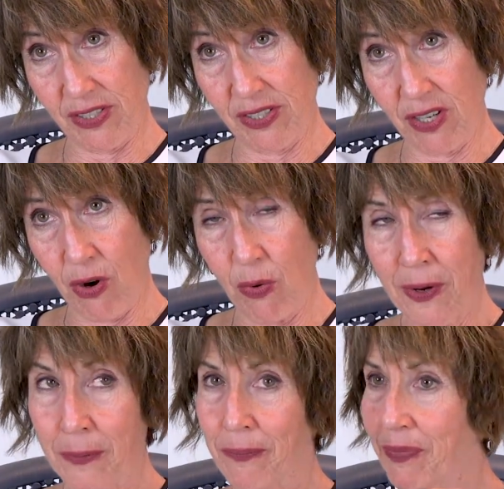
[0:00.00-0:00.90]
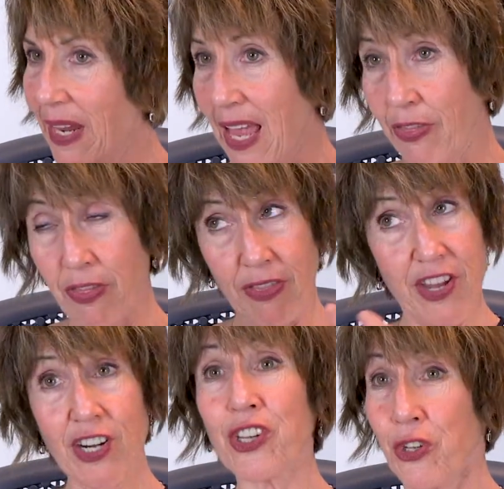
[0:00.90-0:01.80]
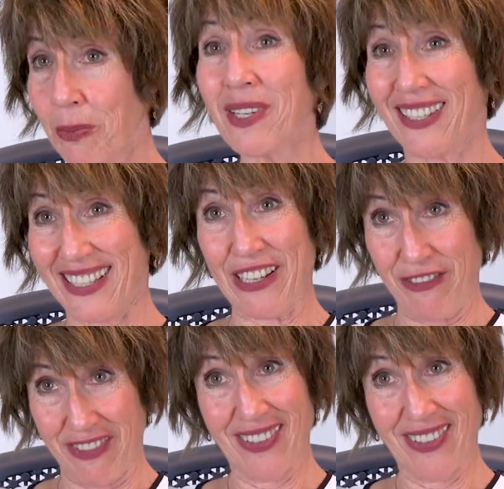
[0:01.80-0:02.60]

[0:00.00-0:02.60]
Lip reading: So, and they're cumulative.